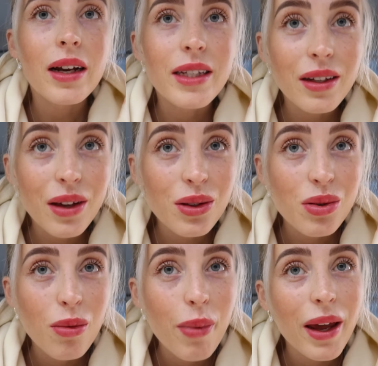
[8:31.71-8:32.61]
I did go
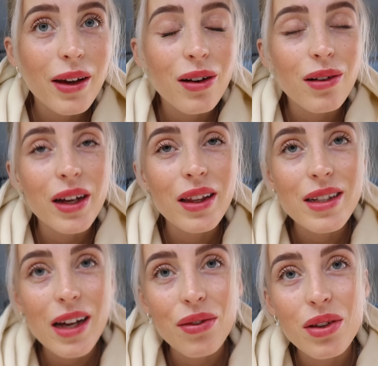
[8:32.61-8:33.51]
to a bakery
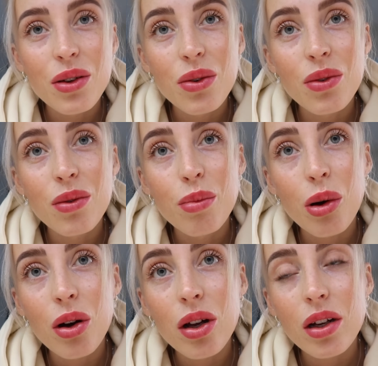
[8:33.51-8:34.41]
this afternoon,
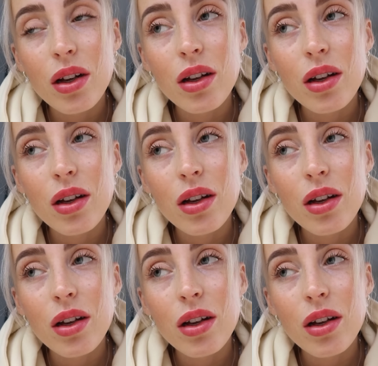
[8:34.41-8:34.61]
but